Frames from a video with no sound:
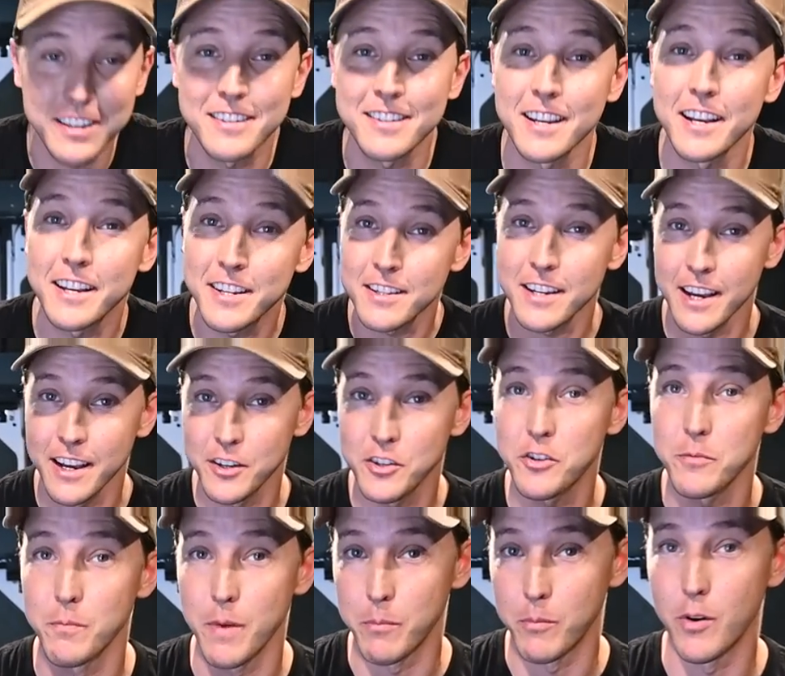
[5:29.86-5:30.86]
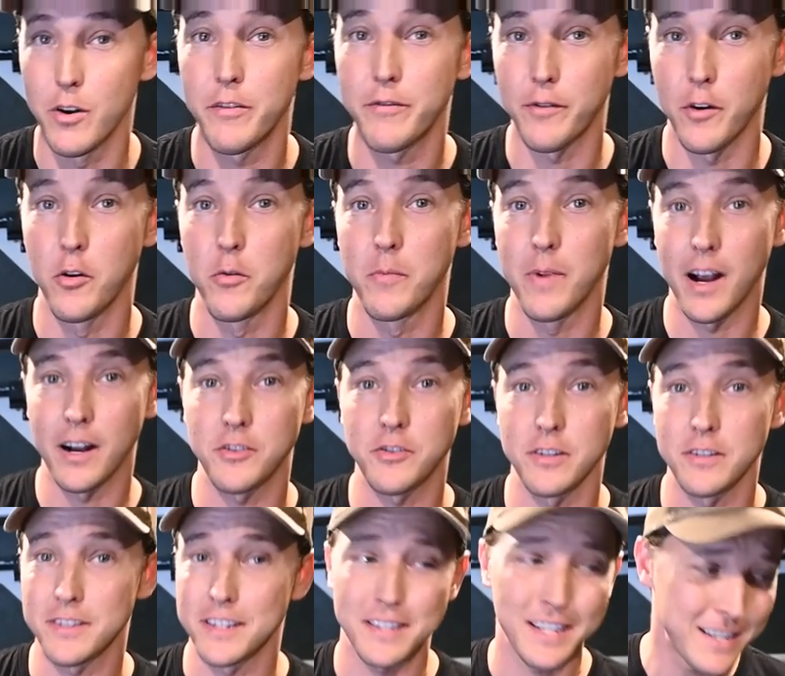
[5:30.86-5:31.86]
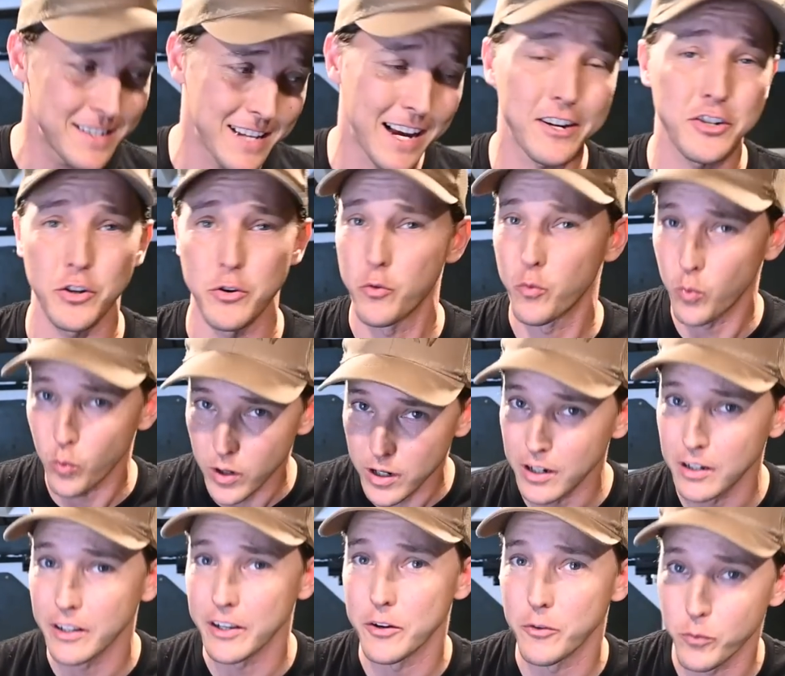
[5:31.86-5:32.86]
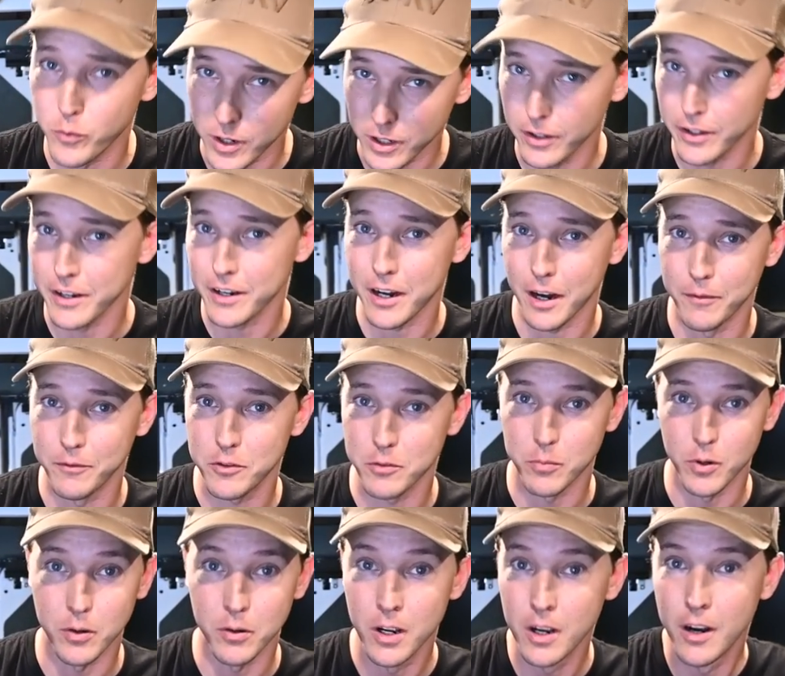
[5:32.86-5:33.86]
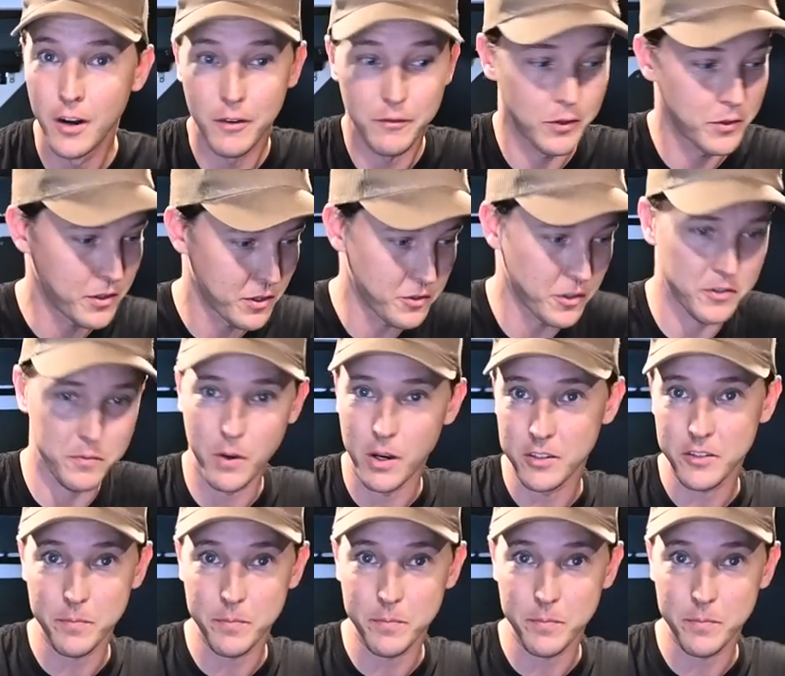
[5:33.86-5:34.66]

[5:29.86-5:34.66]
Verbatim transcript: six inch memory foam mattress. This thing is actually really, really comfortable for such a small